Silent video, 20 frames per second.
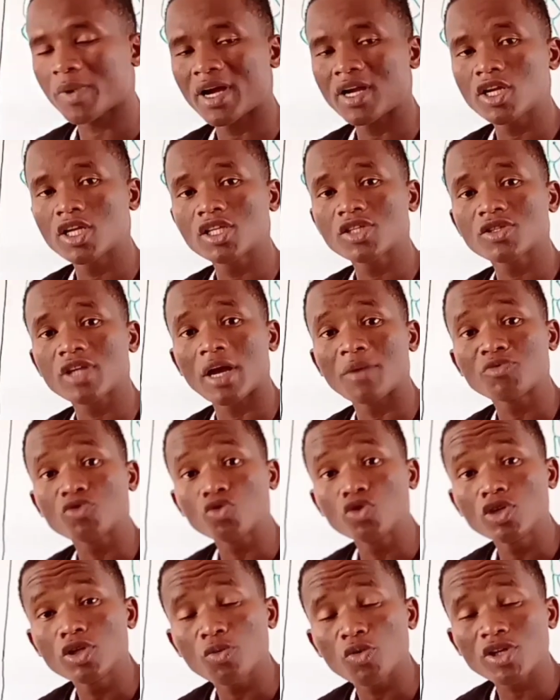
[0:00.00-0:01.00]
binds this type
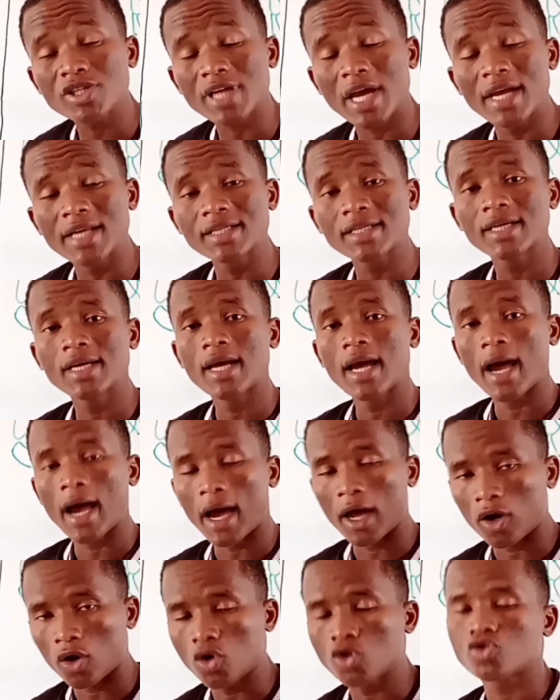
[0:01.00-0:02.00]
2 pneumocyte
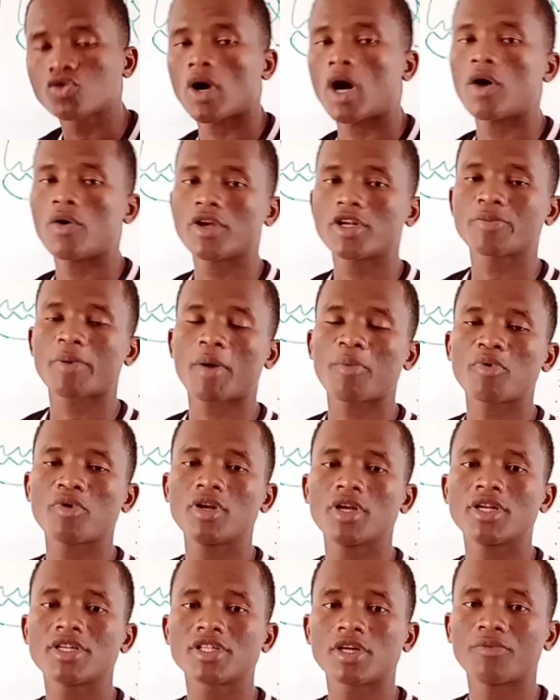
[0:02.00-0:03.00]
and also how it
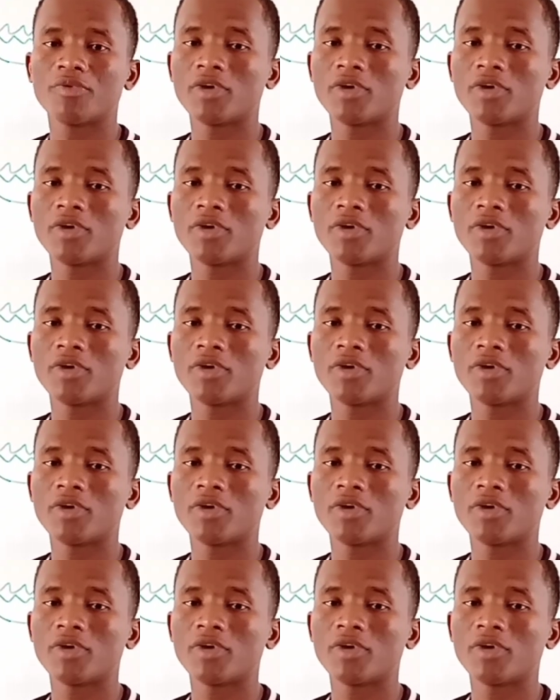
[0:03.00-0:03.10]
performs its